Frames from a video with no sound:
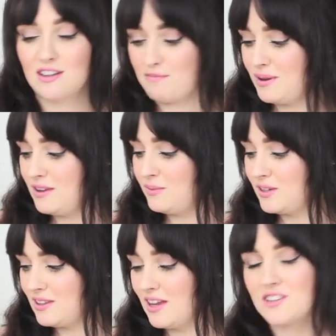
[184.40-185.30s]
they've been
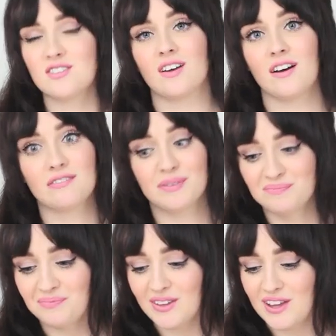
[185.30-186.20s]
with Lush
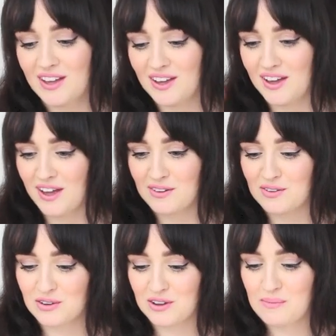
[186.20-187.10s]
stuff.
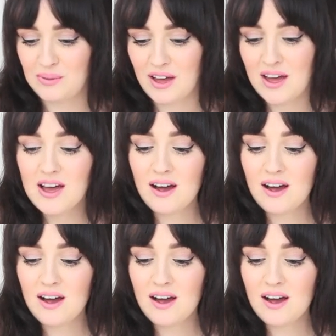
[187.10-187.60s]
Extra tip there.